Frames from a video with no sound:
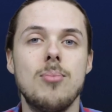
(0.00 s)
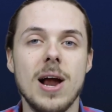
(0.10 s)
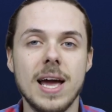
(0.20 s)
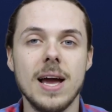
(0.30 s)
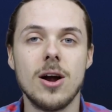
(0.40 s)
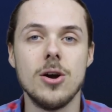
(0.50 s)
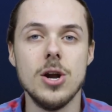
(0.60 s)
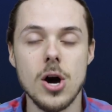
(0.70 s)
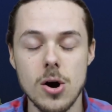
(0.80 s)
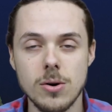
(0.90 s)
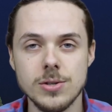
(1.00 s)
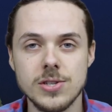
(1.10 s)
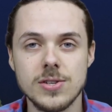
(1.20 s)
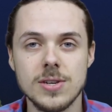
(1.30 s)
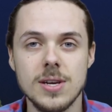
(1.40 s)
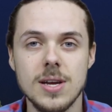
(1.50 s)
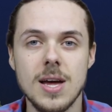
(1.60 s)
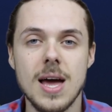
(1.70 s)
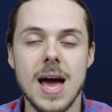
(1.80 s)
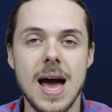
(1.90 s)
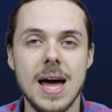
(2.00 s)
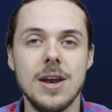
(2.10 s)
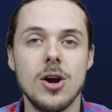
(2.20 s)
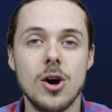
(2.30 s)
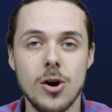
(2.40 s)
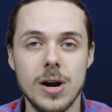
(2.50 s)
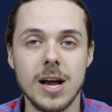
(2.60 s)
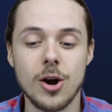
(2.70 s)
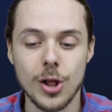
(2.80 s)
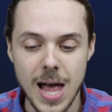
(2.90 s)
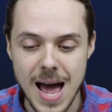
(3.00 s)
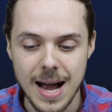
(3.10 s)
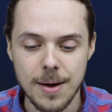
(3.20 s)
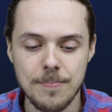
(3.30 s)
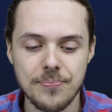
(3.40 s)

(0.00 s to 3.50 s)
breaking her nose and hurting her leg.